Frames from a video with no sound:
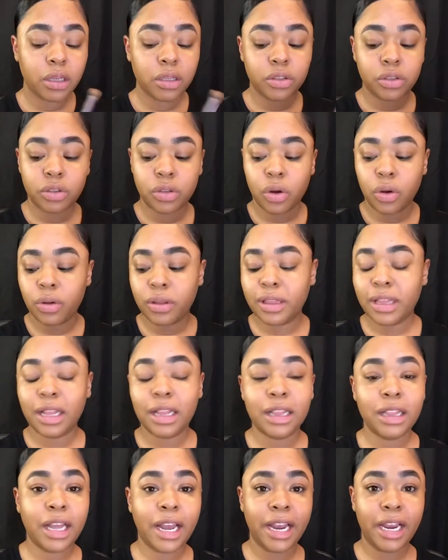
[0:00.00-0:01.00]
So the
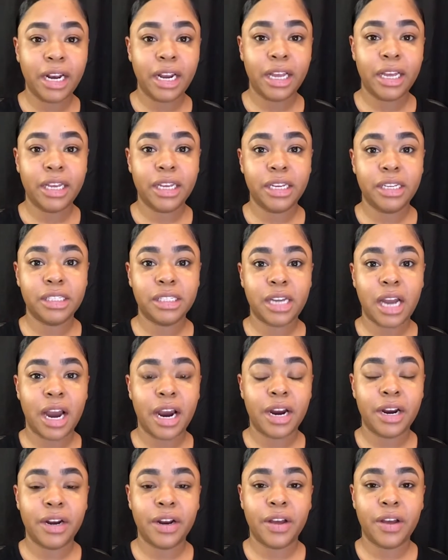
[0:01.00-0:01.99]
light is
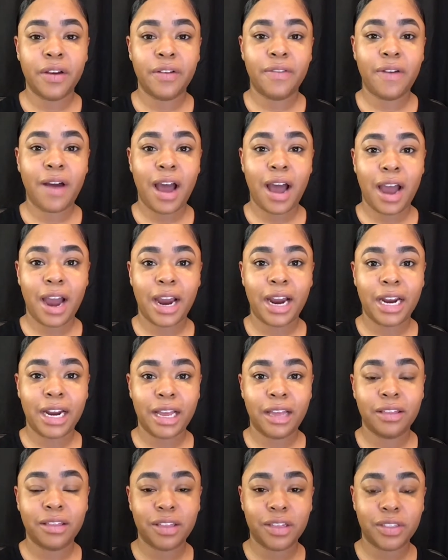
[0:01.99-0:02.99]
kind of
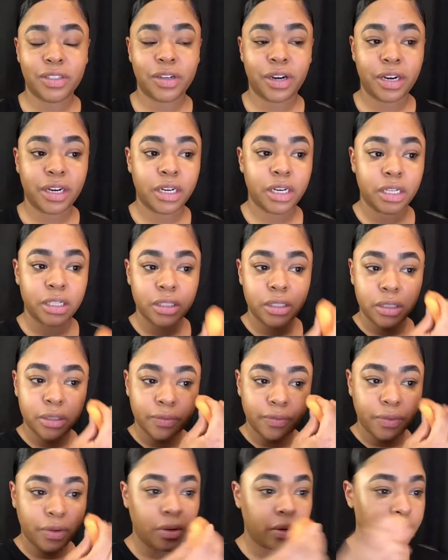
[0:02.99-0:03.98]
hiding the darkness,
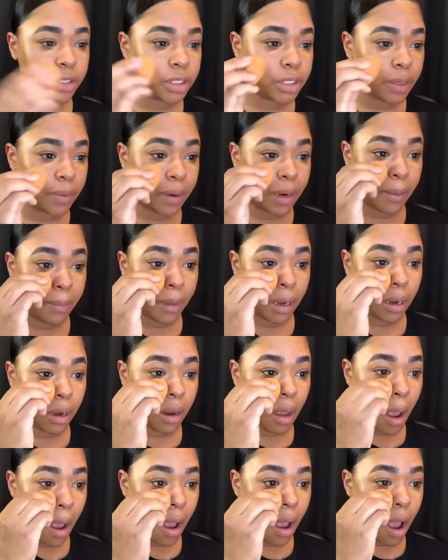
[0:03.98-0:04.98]
if you understand what I
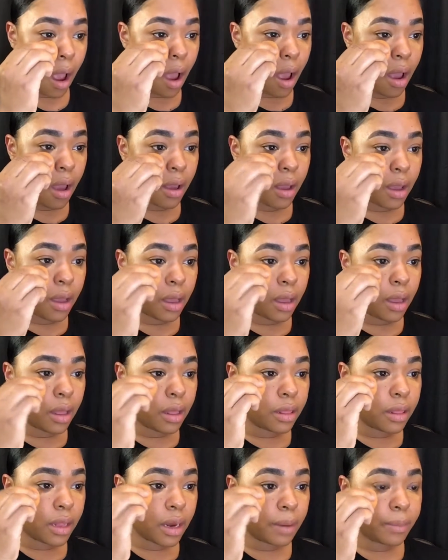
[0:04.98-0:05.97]
mean.
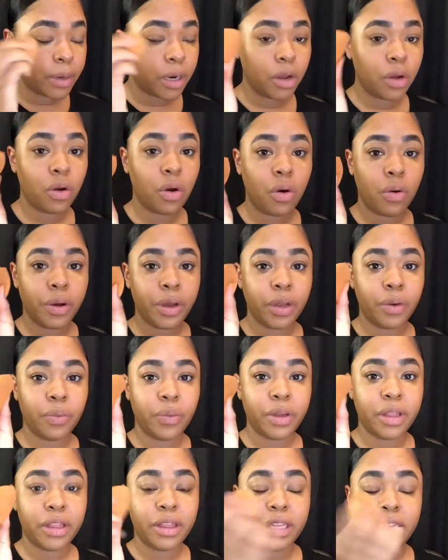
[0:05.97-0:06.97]
And then I'm going to go in
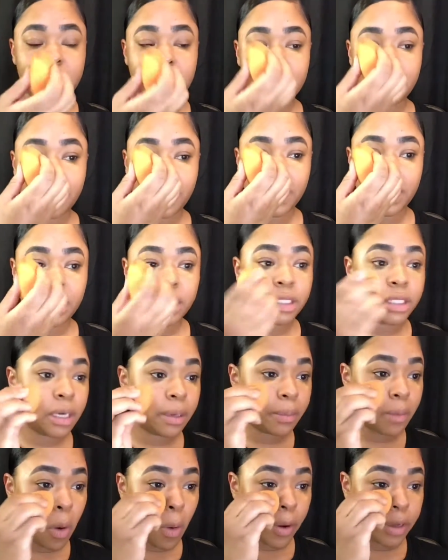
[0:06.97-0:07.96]
with a sponge
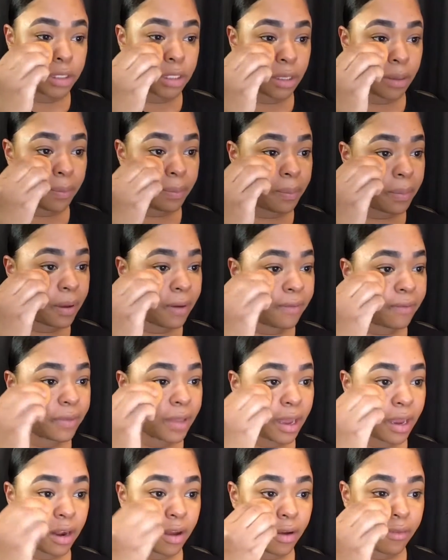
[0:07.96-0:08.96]
and I'm going to buff
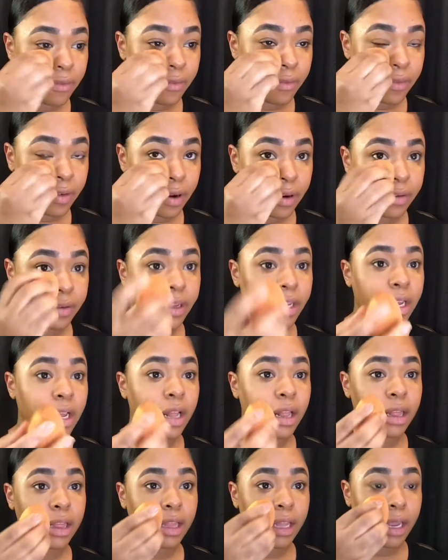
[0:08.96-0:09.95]
that out very
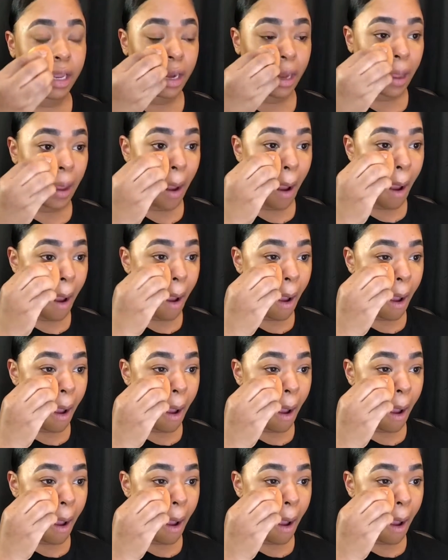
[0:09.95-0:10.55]
lightly.